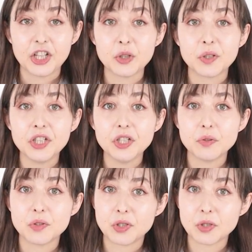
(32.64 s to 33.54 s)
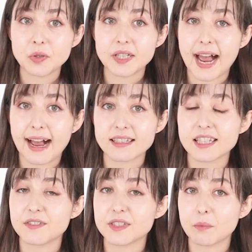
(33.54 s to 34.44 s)
You can use do to
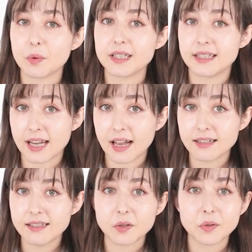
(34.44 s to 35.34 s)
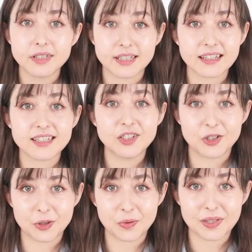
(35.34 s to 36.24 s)
ask if someone does or doesn't
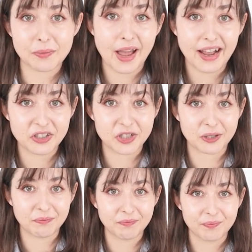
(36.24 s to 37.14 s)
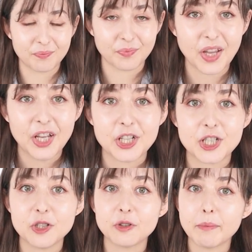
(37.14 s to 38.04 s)
do some action.
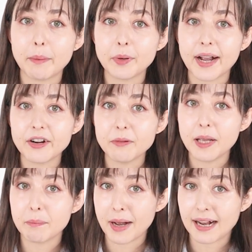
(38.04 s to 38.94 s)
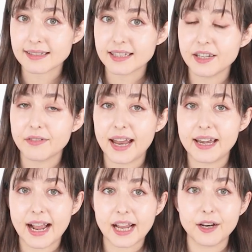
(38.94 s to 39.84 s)
Do you remember how to make positive
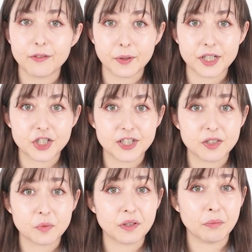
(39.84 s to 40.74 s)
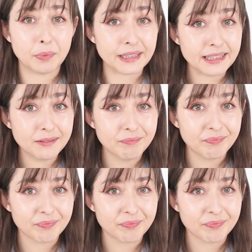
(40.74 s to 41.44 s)
and negative questions with be?